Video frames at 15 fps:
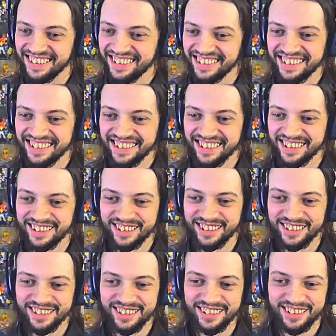
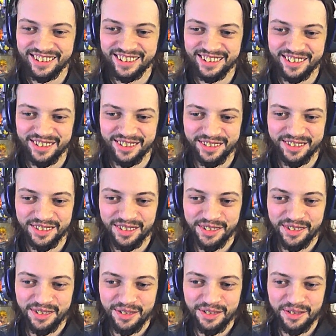
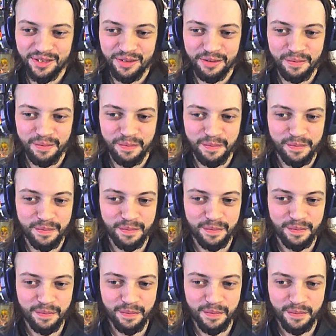
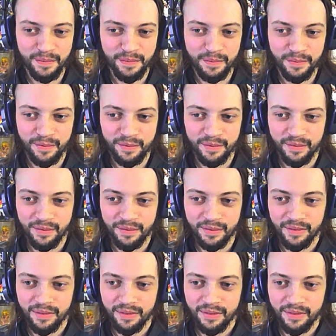
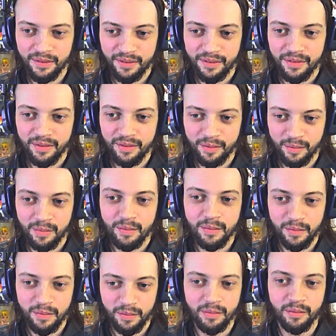
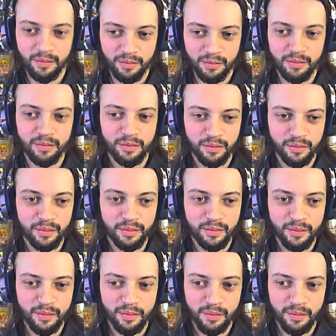No words are spoken by the person on screen.